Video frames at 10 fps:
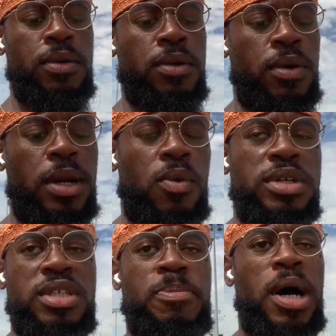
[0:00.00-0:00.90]
You gotta
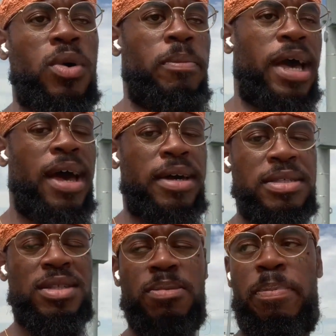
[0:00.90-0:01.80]
want this power back.
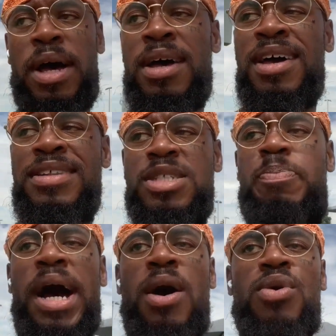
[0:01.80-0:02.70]
Cause this this
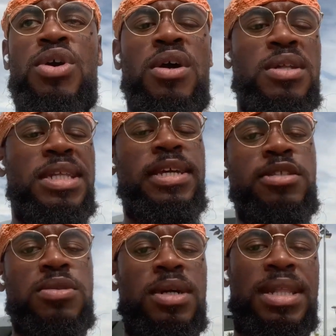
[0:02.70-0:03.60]
power gonna lead
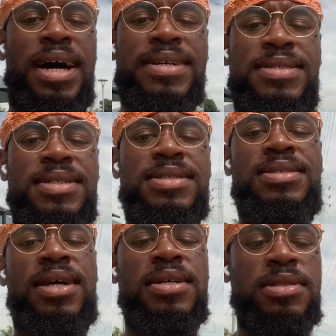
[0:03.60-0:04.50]
to a lot of
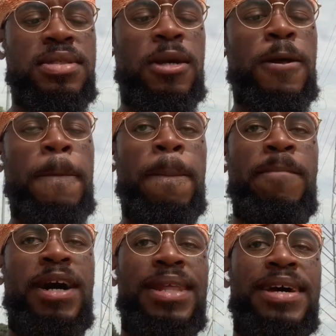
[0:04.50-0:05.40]
success,
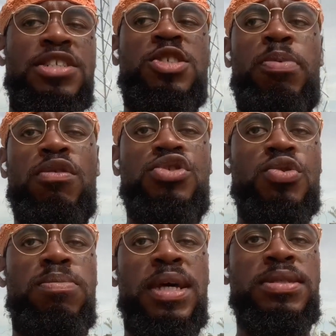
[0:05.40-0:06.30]
a lot of
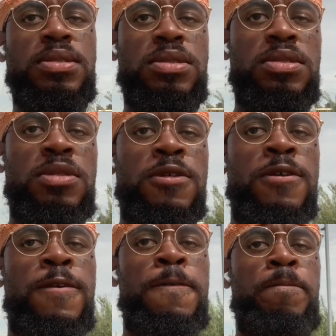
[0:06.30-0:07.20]
spiritual blessings,
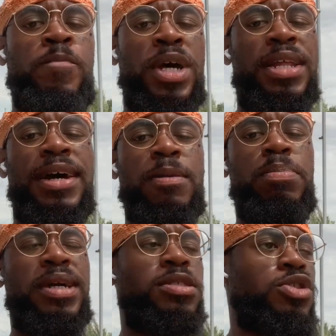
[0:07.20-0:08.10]
a lot of
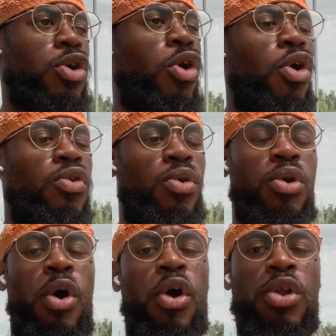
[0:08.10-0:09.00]
blessings all
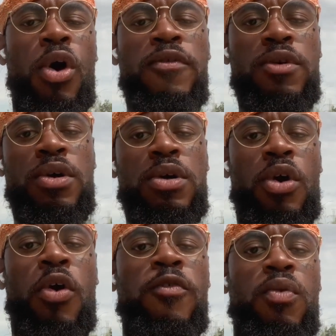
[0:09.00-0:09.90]
all over,
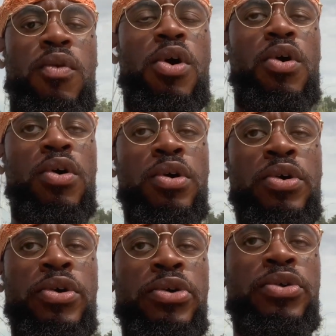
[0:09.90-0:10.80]
overall.
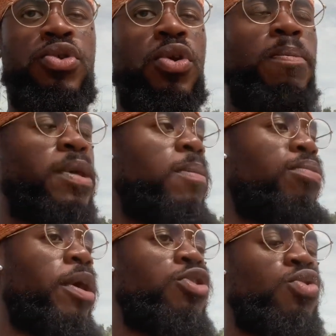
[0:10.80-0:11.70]
You're gonna be a
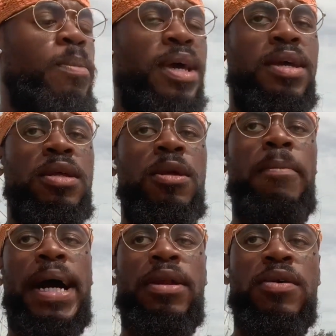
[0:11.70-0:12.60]
brand new man in a
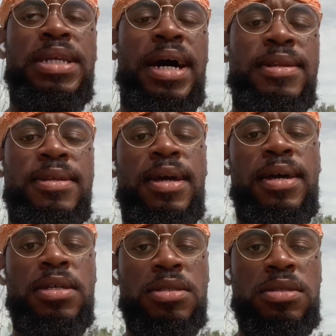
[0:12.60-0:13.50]
matter of 90
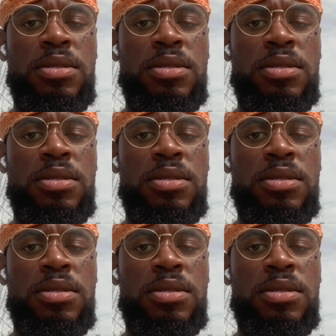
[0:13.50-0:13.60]
days.